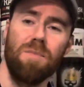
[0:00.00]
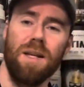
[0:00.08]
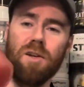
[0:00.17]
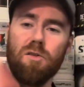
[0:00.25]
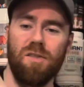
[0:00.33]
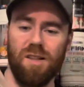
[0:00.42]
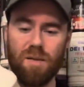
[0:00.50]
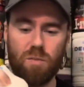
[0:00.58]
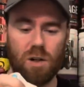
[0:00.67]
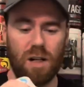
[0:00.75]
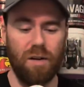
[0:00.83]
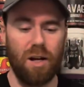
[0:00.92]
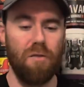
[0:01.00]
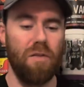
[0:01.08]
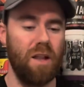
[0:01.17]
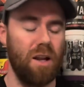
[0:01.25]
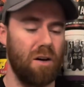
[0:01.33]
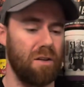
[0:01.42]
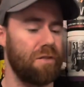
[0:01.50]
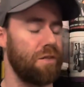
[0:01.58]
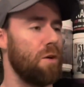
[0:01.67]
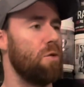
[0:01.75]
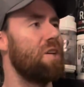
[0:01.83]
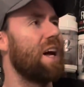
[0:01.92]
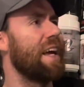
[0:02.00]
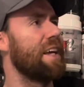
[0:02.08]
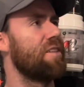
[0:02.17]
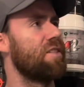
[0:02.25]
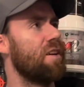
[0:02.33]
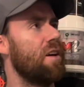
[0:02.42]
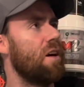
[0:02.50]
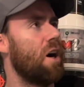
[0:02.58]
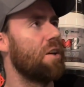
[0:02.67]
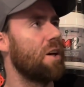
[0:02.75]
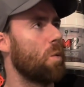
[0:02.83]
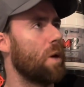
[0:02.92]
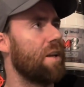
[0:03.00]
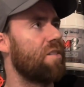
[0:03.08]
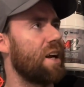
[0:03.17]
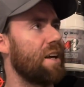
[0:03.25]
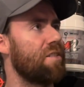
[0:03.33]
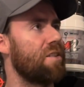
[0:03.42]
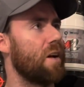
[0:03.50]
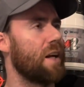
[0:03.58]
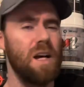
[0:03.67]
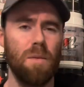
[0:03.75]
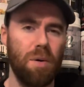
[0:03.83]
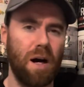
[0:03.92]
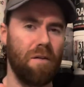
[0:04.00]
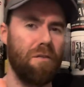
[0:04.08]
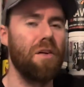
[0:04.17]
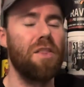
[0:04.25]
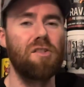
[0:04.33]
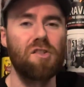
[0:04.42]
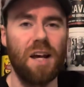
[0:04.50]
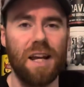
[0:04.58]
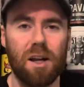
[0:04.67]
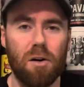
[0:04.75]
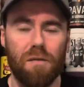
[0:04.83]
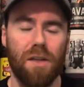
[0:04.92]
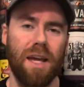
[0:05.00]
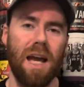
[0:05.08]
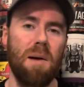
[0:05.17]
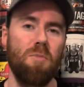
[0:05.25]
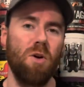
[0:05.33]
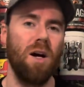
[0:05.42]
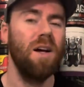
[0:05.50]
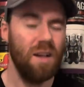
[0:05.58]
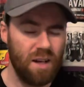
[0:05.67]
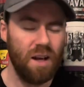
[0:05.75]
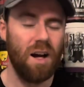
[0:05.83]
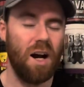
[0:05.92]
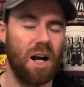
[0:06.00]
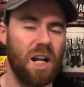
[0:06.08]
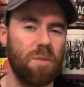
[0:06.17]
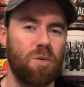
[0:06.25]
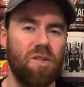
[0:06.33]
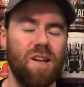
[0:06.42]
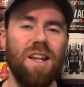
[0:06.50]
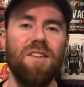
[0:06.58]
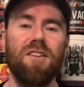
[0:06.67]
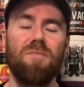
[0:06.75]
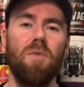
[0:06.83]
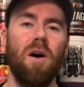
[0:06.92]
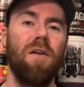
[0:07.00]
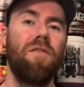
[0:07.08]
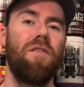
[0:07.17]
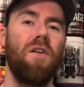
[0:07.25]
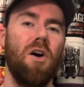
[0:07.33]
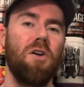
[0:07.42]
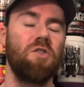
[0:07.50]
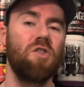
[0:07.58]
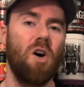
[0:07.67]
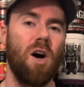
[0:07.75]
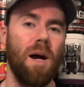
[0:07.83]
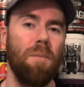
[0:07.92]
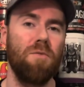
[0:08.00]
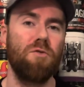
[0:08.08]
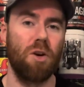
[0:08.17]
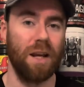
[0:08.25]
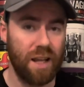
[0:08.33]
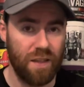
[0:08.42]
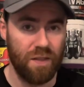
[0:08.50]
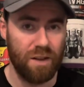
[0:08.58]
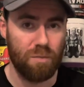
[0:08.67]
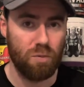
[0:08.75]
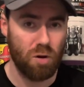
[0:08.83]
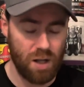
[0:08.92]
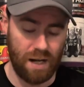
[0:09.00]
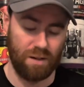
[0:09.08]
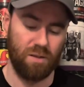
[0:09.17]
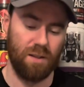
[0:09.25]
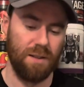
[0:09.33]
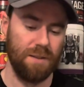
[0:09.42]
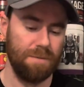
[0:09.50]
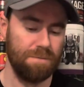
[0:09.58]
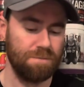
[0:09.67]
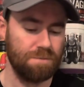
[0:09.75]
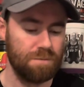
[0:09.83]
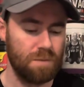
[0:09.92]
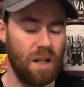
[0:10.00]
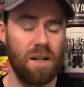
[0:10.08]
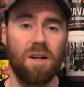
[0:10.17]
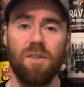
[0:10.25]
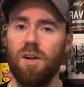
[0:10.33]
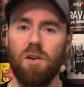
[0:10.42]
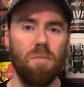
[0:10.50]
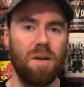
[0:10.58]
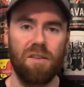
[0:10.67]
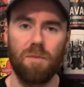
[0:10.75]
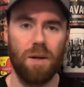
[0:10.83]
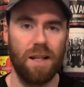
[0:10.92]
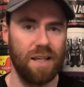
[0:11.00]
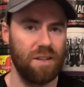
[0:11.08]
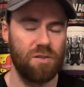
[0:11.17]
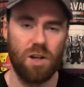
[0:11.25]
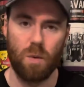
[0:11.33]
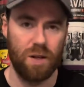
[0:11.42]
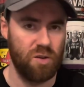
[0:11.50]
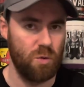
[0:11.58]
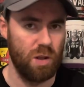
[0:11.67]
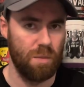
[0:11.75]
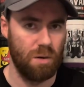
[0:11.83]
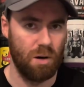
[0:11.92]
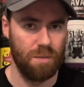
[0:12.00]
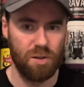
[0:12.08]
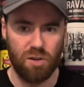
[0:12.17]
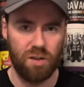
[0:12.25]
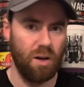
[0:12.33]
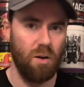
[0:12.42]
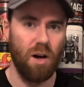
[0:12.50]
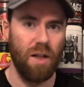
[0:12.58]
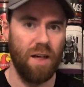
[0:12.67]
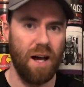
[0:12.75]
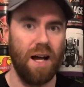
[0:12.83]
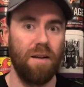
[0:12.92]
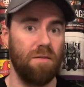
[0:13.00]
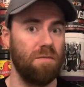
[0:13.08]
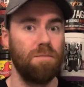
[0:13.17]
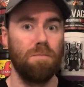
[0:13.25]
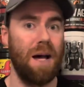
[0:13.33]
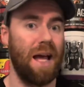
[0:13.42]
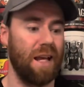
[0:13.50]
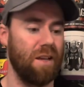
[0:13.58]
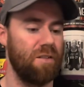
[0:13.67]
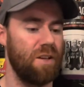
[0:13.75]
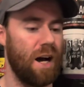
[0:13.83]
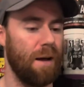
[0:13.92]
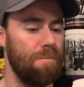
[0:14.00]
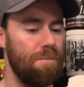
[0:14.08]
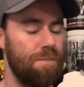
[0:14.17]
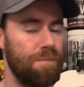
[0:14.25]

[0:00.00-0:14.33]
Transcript: been using this product over the last few days. I know what it tastes like, but for the sake of the camera, I'm going to pretend it's my first time drinking this product. And I can tell you, mixability is no issue at the bottom. You just go like that and bang, it's done.